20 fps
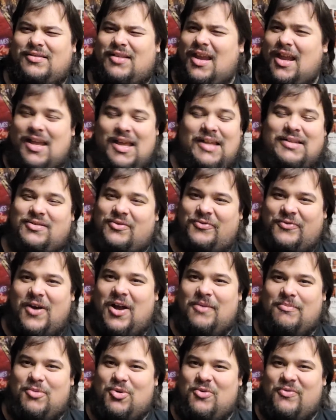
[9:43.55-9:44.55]
It's a
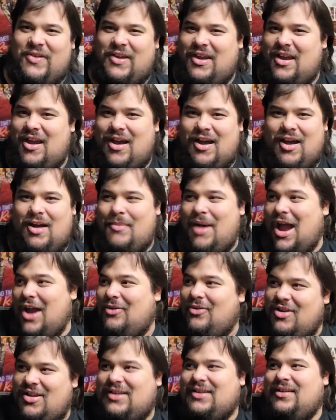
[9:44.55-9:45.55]
fun movie. Um, I
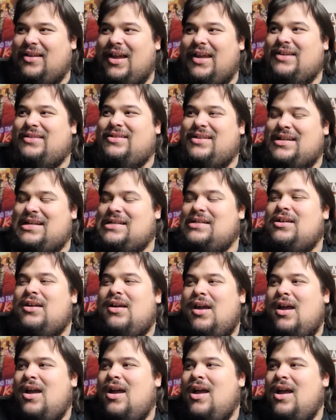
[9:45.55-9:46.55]
really liked it.
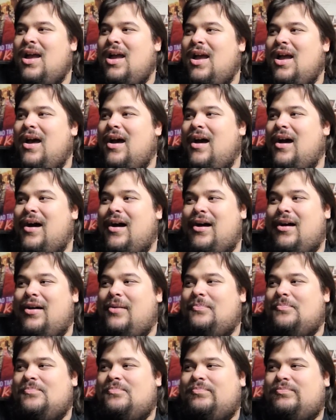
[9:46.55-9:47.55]

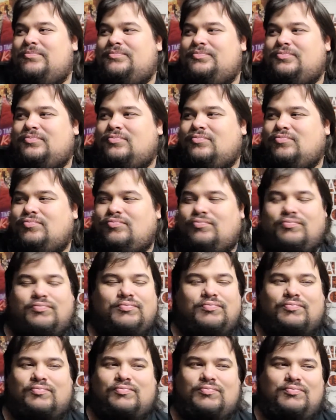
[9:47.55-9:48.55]
Um,
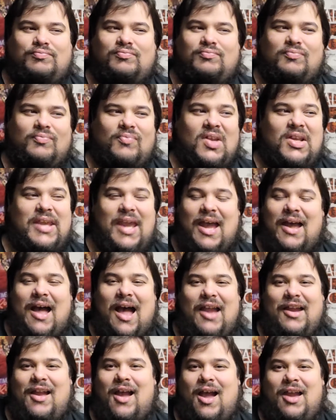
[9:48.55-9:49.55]
yeah,
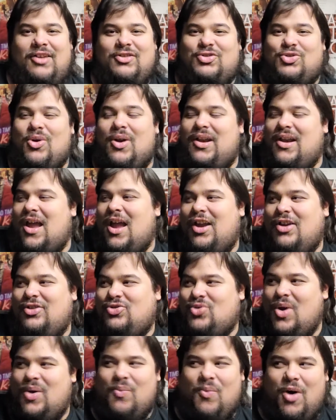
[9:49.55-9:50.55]
I, I enjoyed it. I
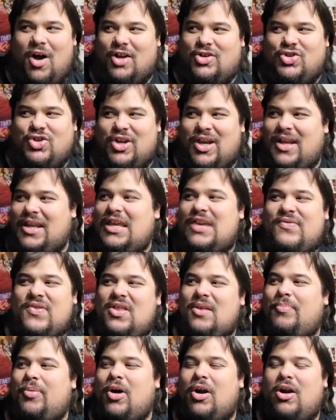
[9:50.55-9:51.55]
enjoyed watching it.
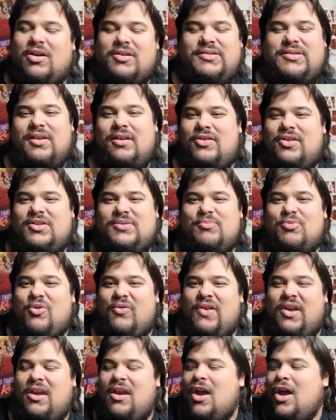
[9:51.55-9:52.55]
Even the parts of this
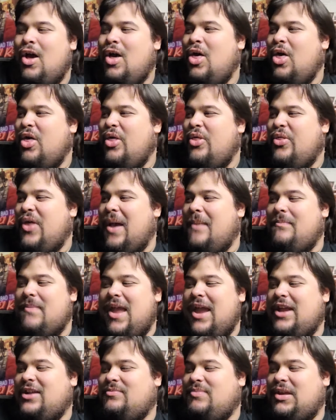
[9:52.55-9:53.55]
movie that
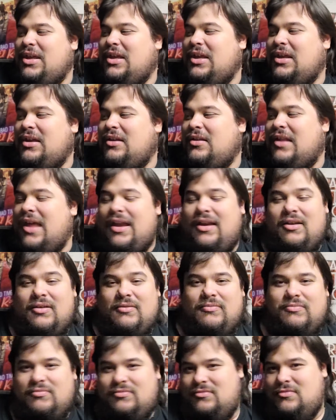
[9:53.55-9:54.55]
made me like
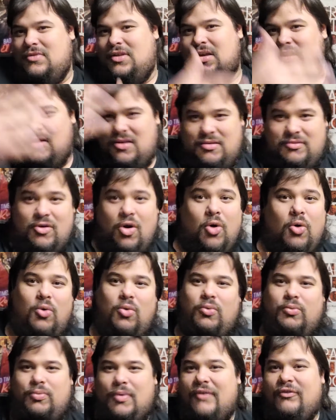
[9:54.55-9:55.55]
the
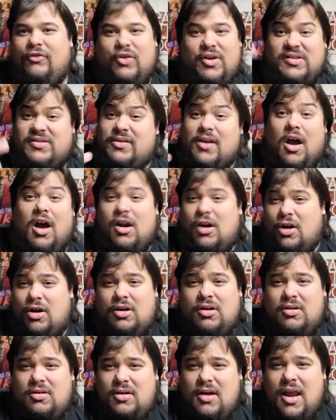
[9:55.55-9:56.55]
whole Reverend's
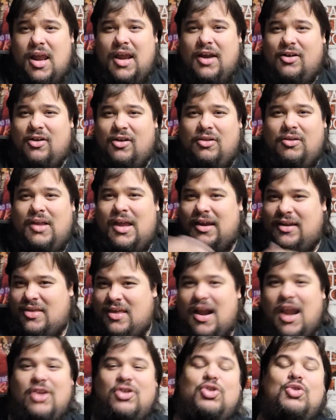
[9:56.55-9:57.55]
daughter angle, like
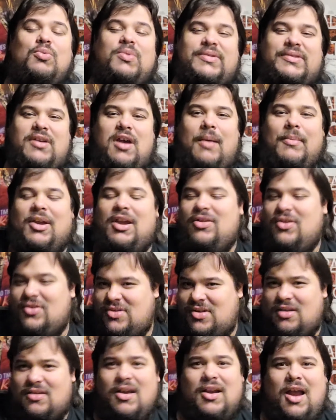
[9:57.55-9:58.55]
that I knew was coming. And
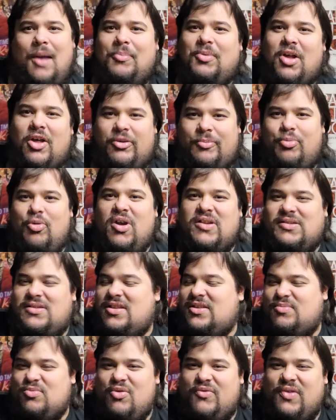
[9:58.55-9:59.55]
there's a couple other points in
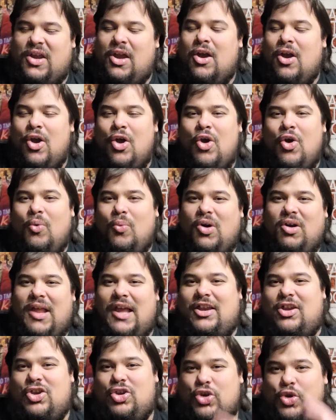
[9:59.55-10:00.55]
this movie where
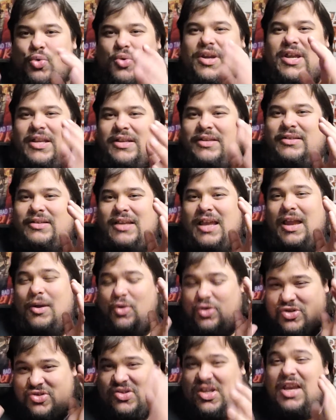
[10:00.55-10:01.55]
like you
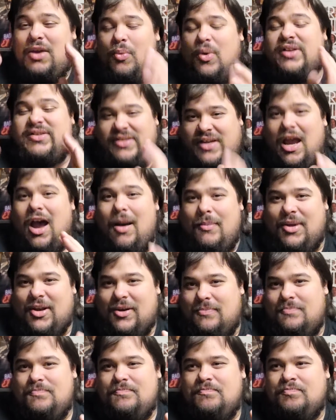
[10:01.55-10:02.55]
can see what's
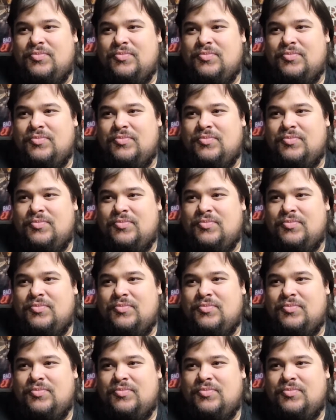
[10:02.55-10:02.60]
coming.